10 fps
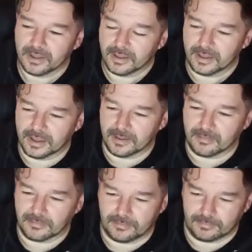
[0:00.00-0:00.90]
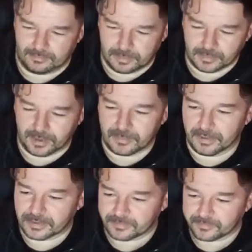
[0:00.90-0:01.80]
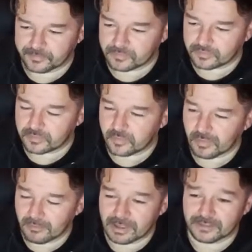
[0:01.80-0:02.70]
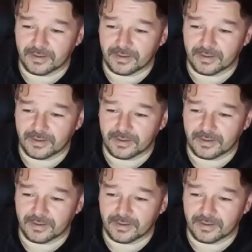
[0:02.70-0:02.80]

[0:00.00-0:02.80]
um, Spider Man. Nature,